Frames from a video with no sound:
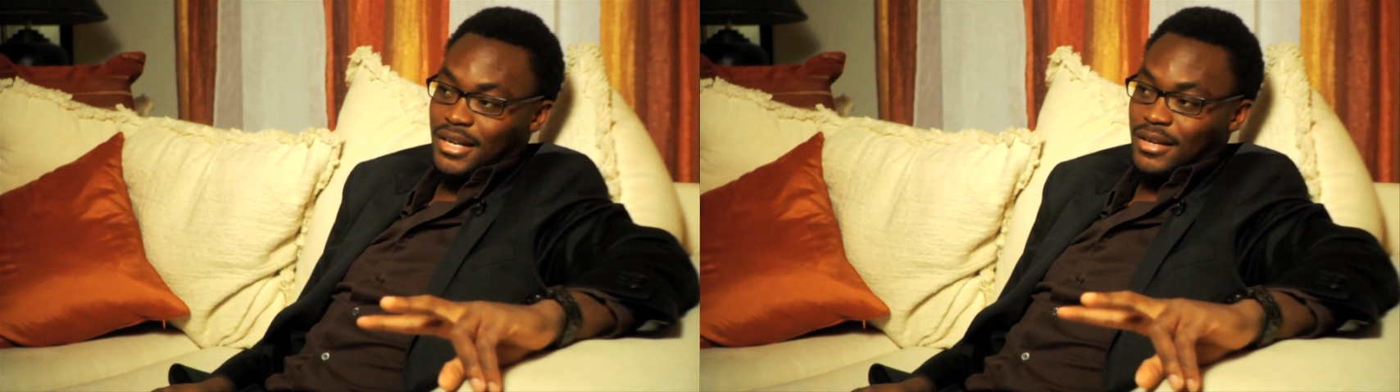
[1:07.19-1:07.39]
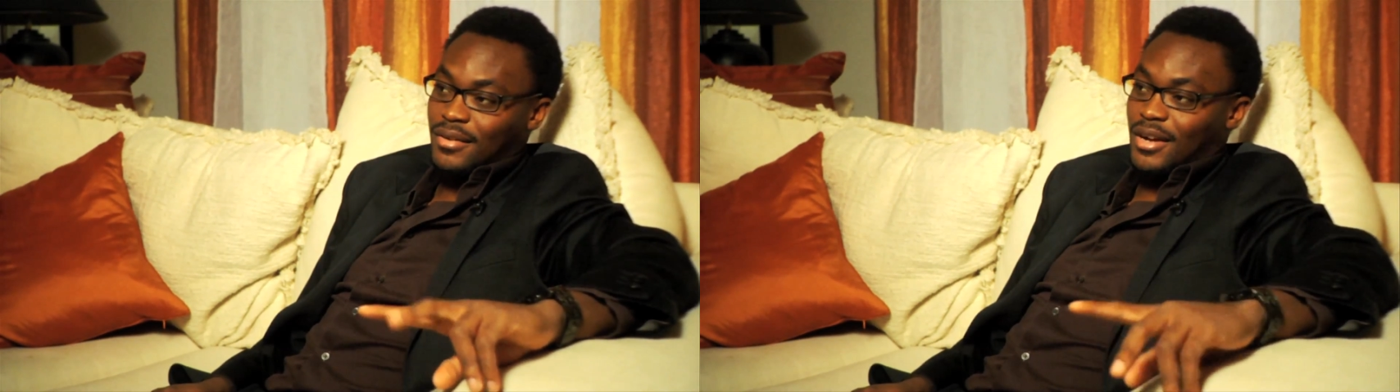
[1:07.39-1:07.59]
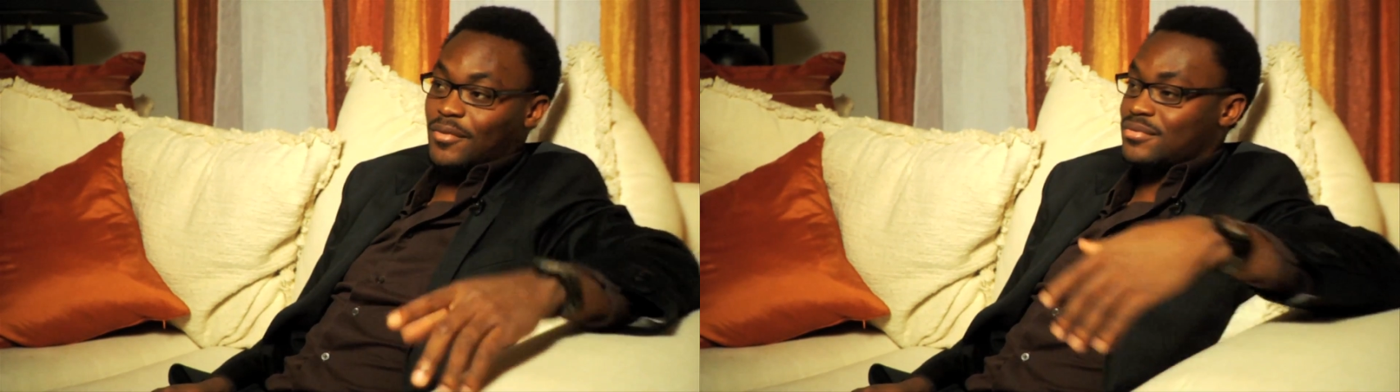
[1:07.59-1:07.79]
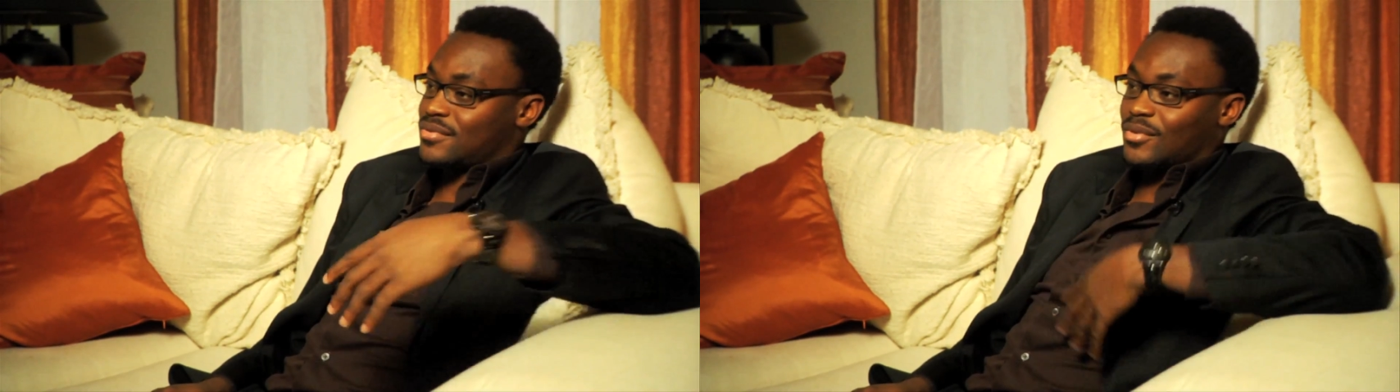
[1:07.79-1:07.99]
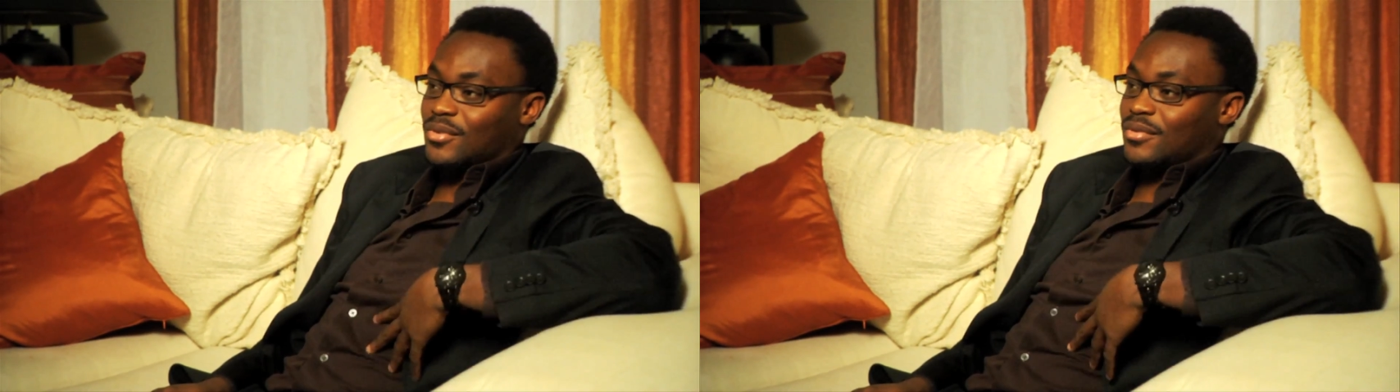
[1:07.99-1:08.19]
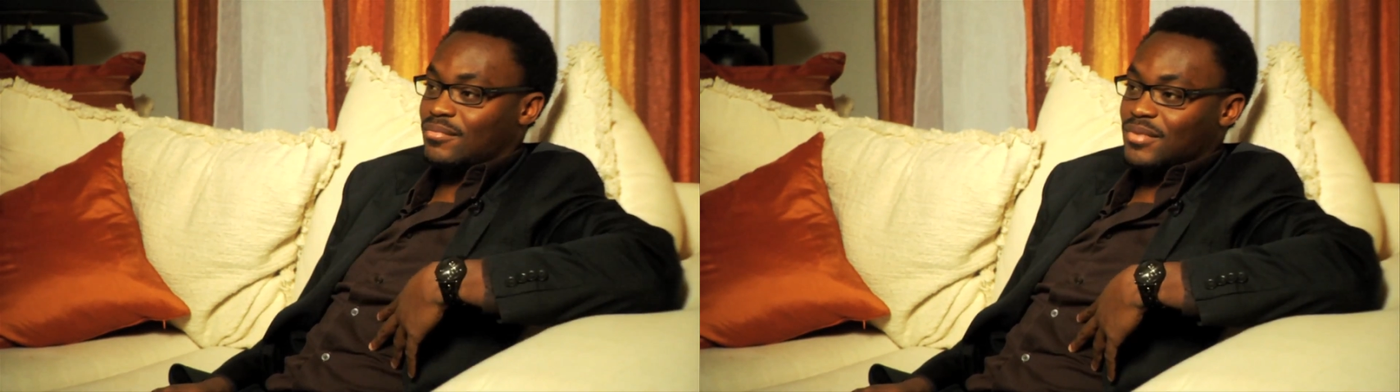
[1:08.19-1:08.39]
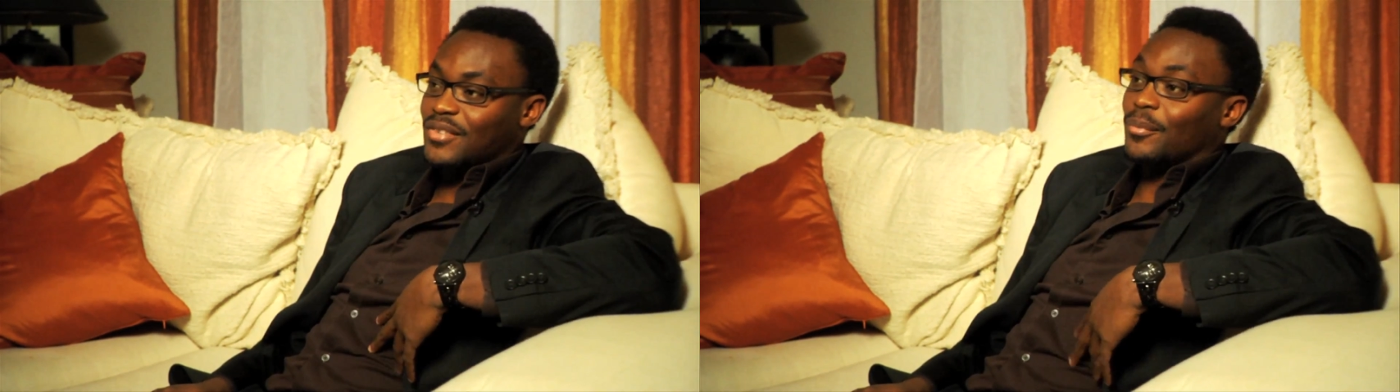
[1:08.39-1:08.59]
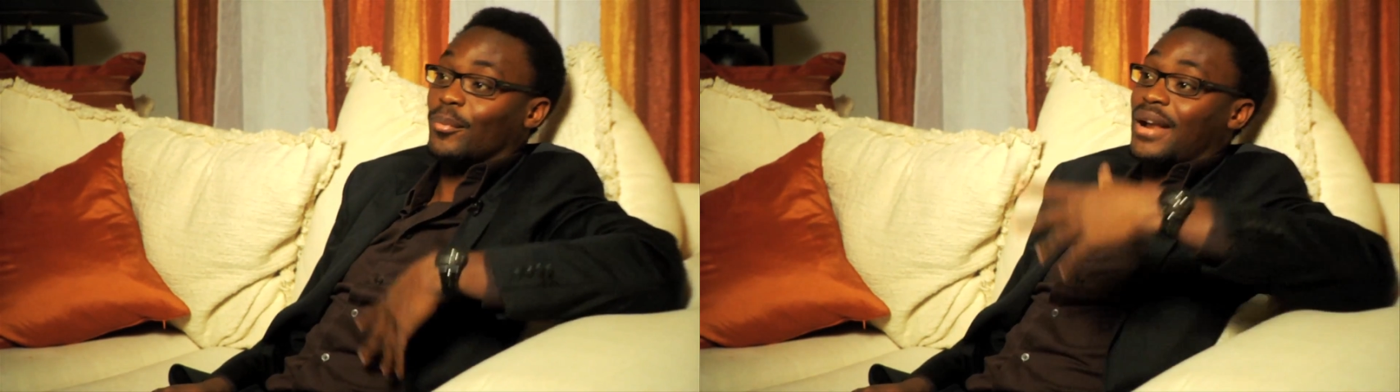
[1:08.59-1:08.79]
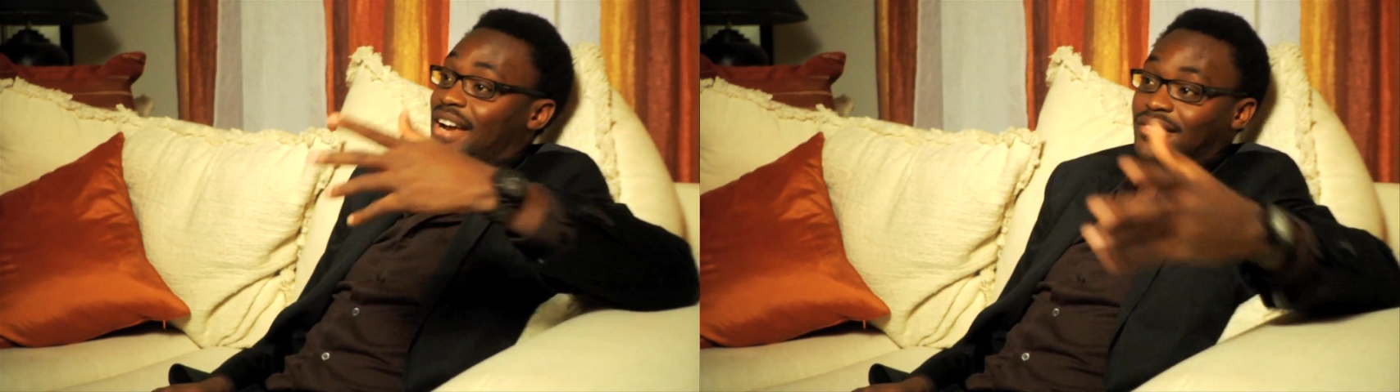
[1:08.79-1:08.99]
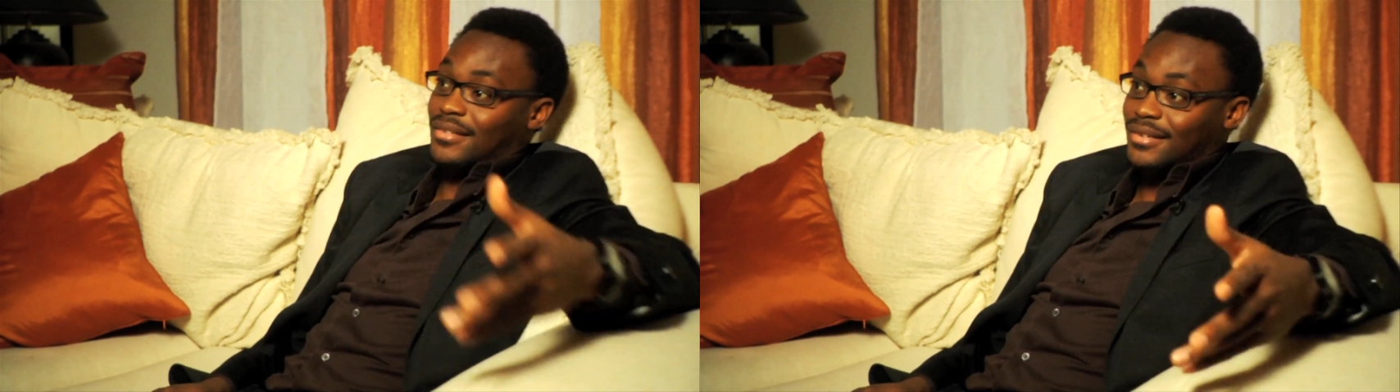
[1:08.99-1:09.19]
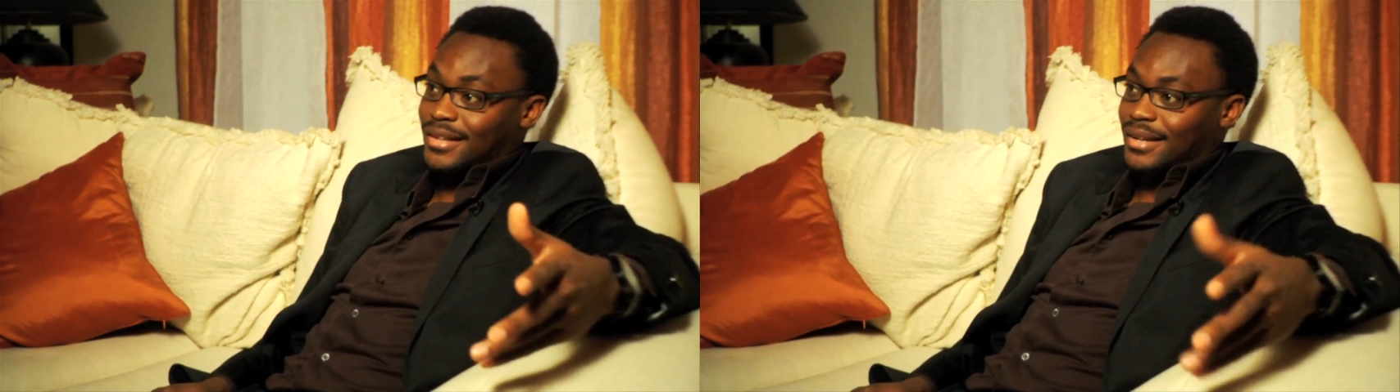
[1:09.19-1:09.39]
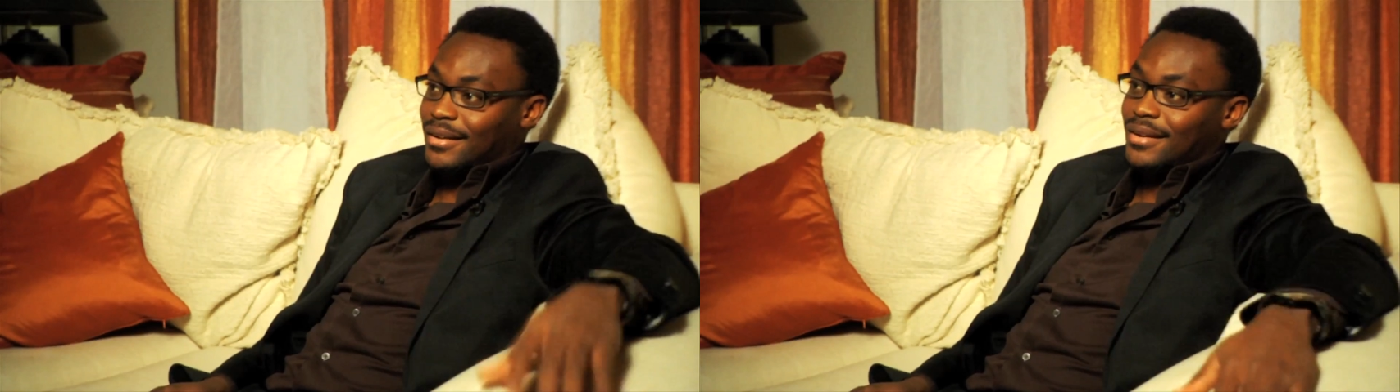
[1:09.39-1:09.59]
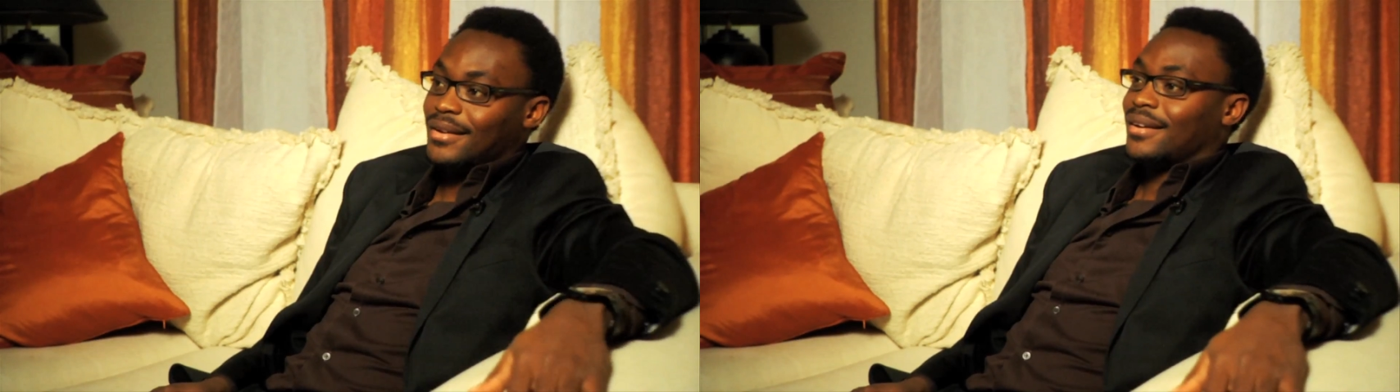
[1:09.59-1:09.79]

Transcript: and I was even blacker than the other kid.